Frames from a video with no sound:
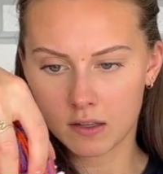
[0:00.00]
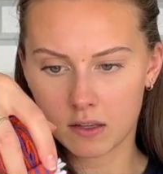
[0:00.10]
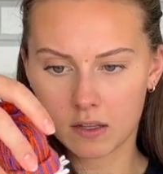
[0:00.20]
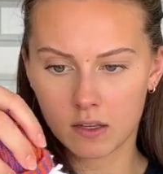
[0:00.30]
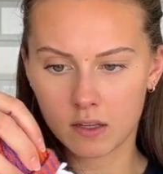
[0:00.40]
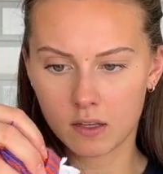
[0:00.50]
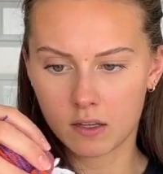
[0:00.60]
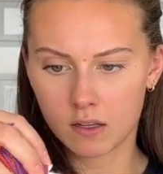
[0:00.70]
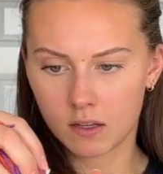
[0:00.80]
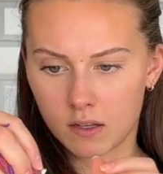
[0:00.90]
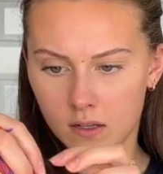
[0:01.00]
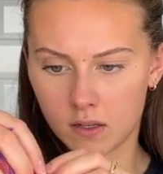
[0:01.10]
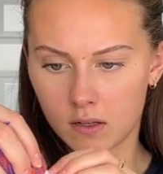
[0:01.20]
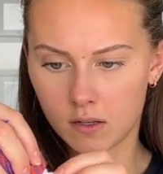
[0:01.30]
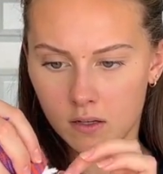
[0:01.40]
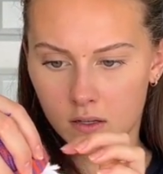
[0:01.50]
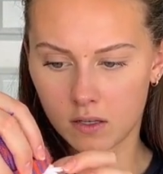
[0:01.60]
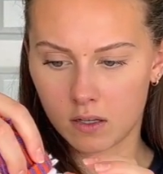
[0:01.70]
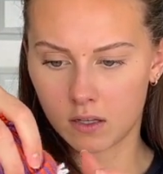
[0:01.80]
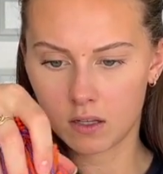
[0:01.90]

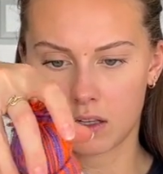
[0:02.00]
No one is speaking in this clip.